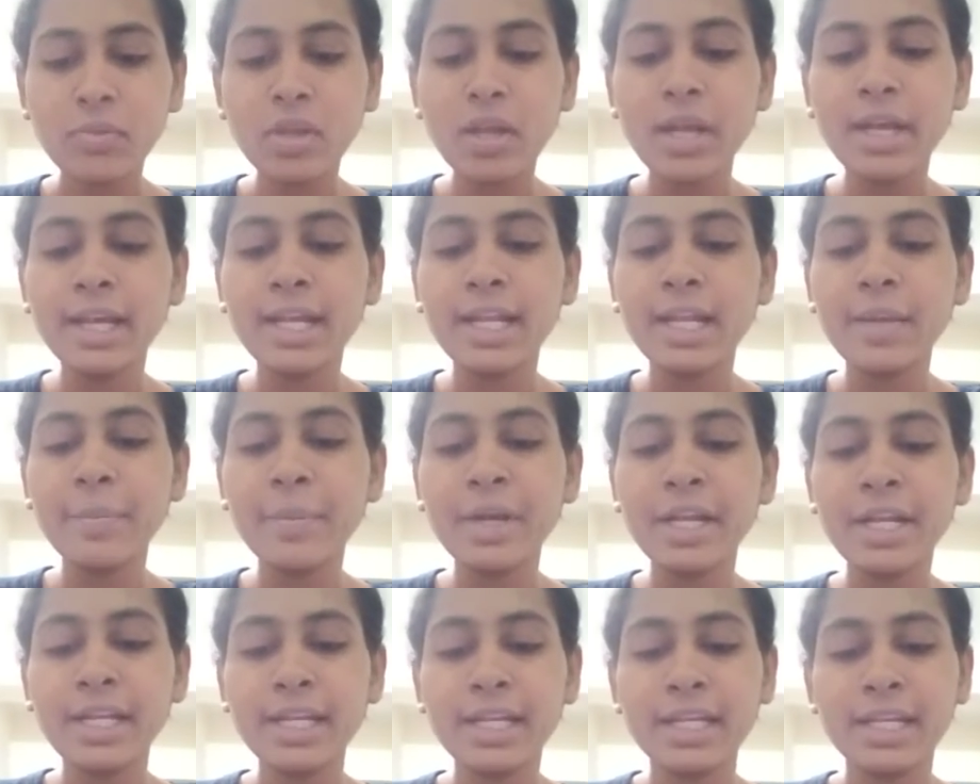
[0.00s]

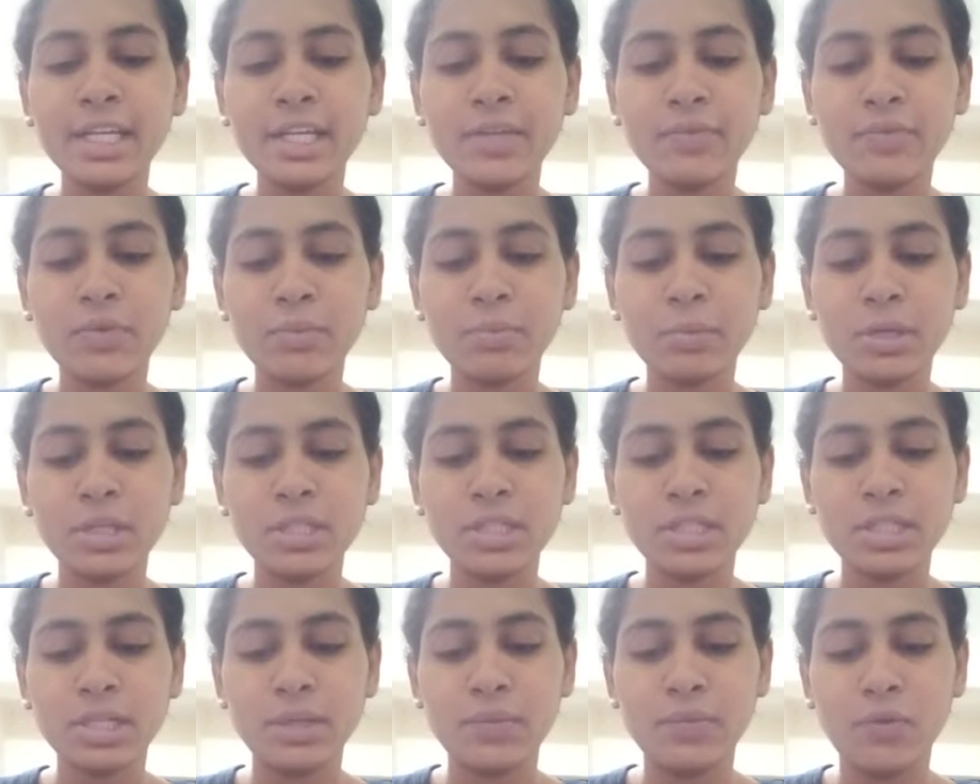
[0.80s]
Element in informed
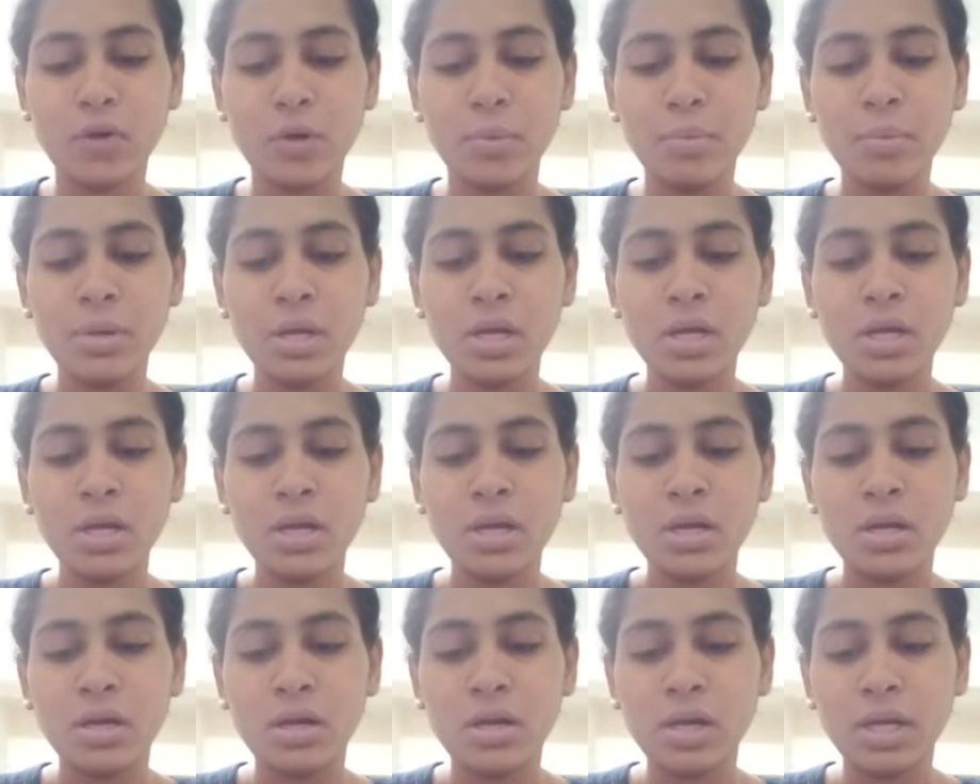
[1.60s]
consent form.
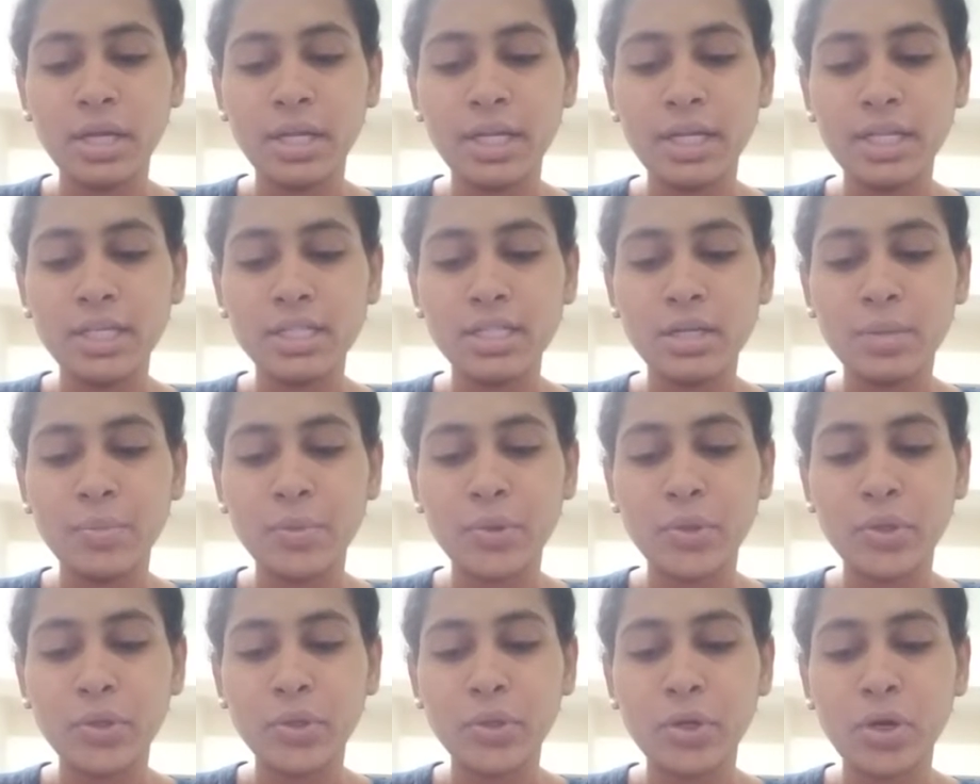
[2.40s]
It is a
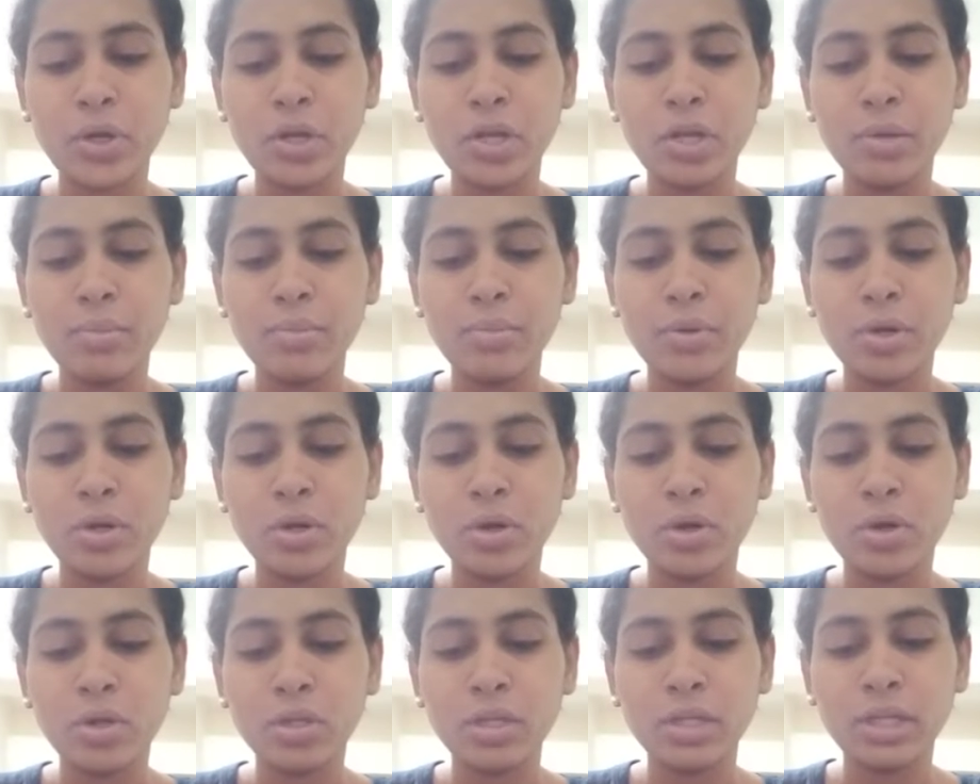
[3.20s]
protocol number
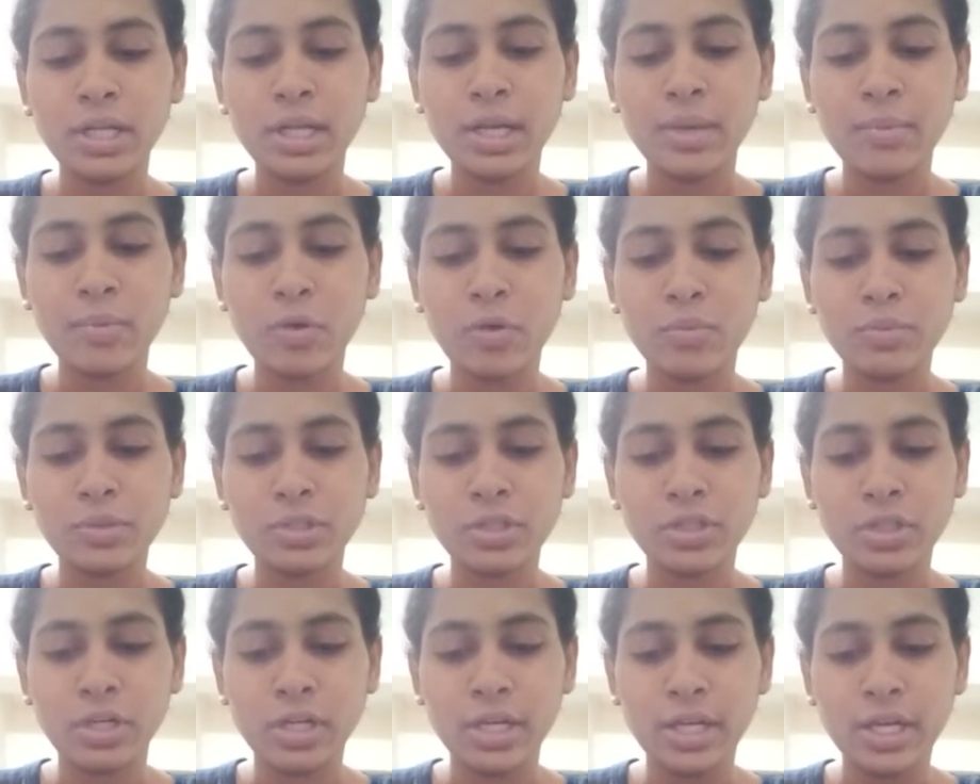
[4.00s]
or the name of
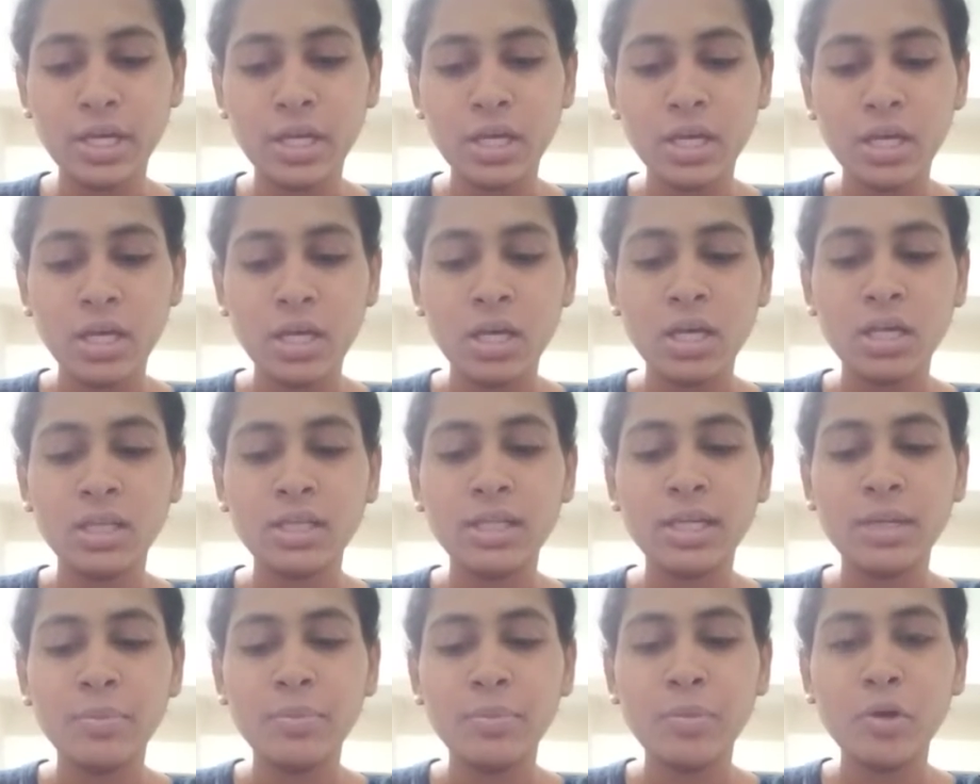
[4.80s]
study,
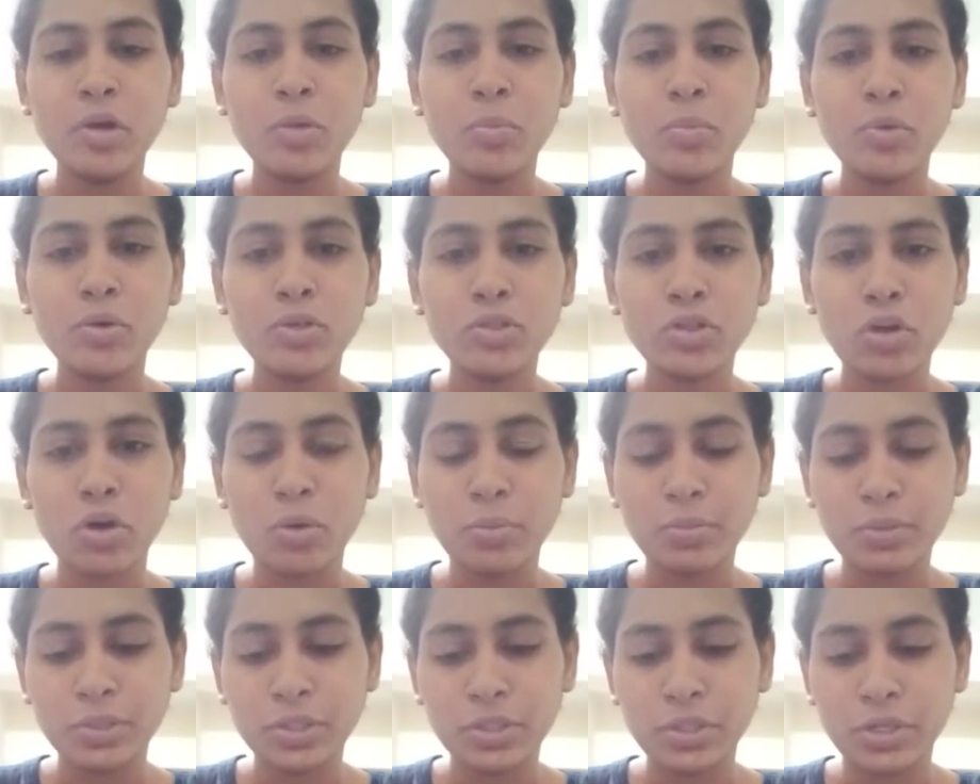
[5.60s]
then purpose
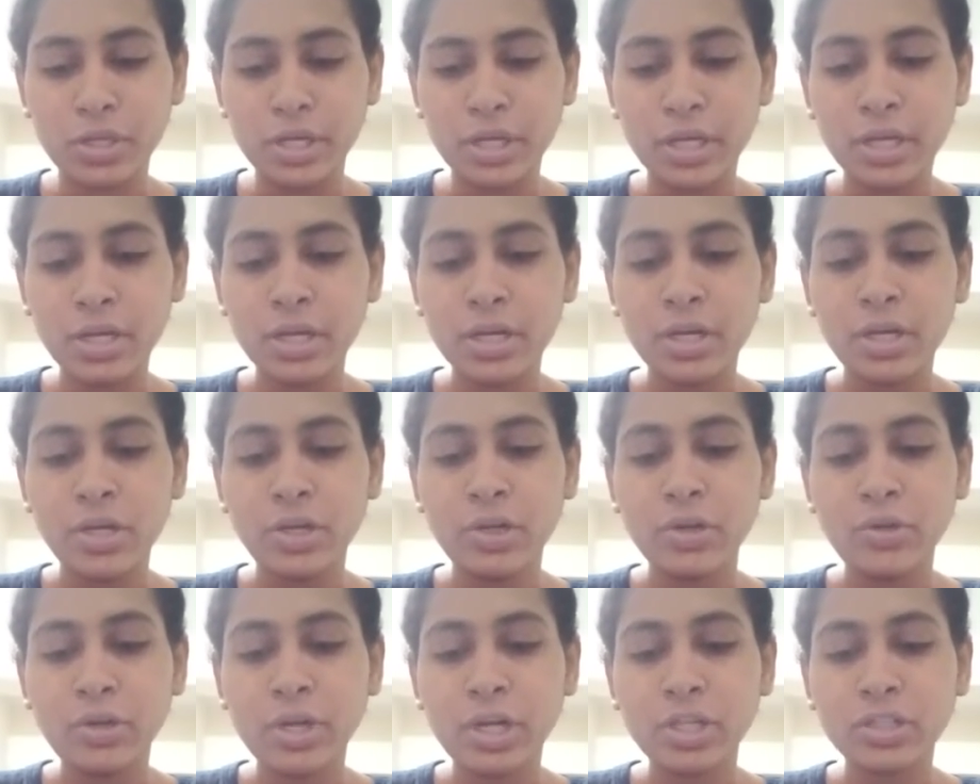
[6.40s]
of study,
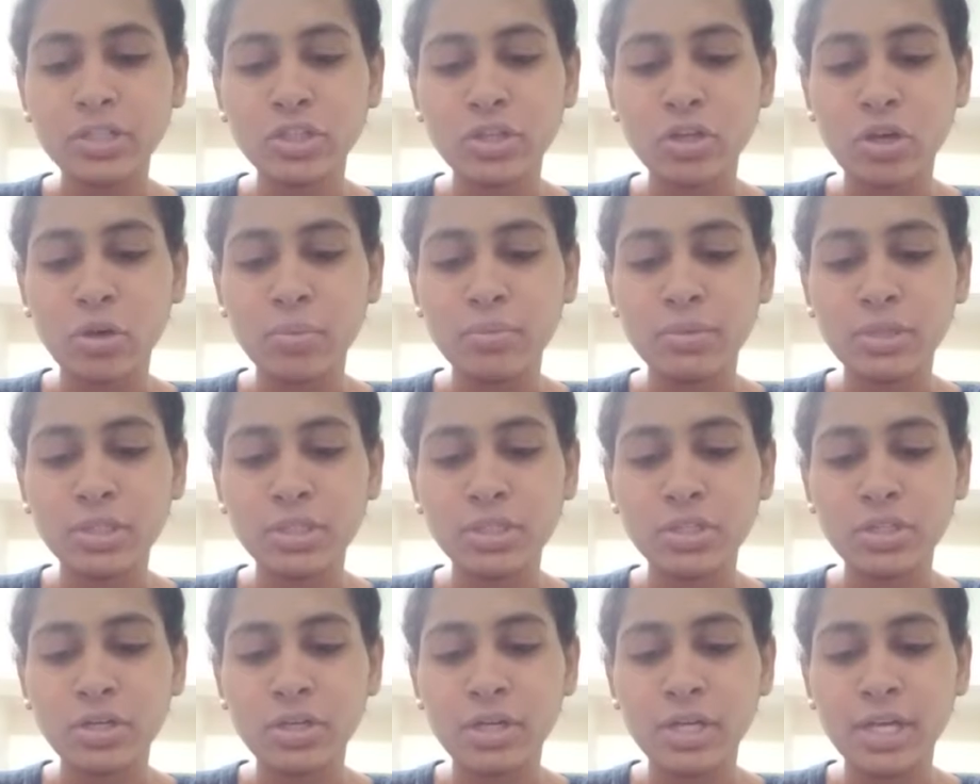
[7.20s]
duration of the
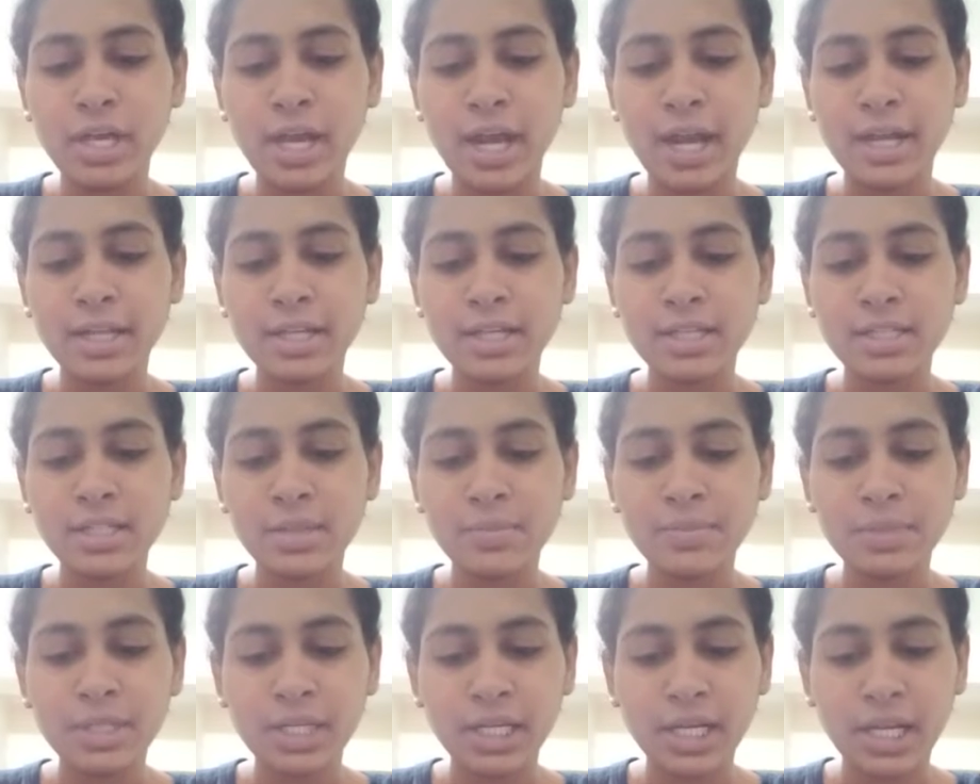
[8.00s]
study and the
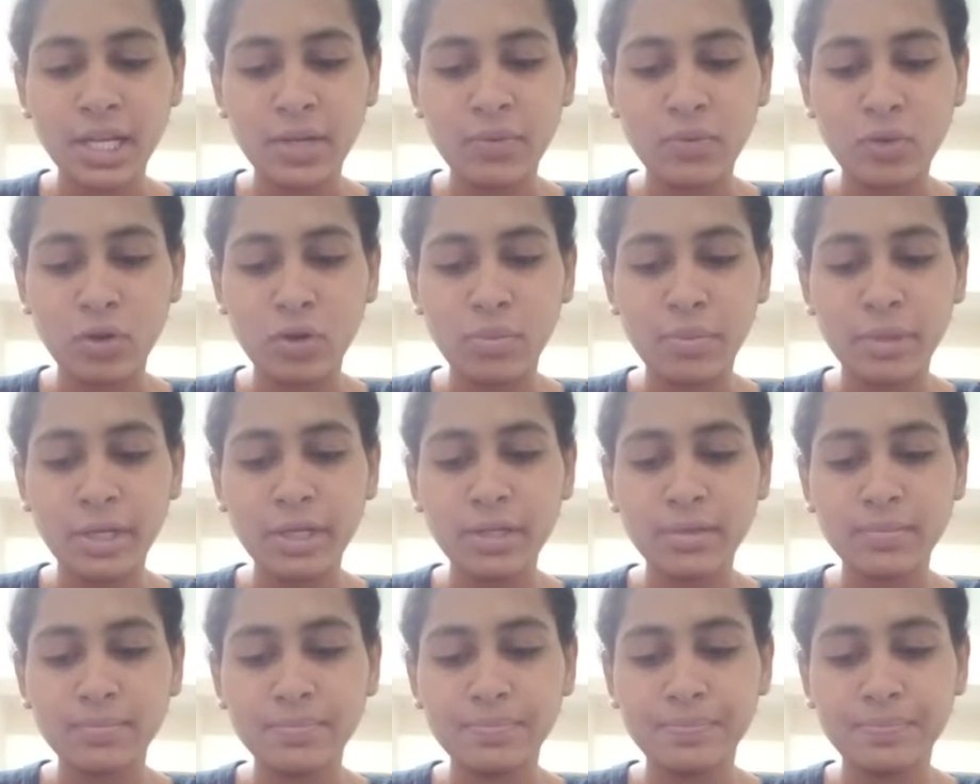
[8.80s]
subject involvement.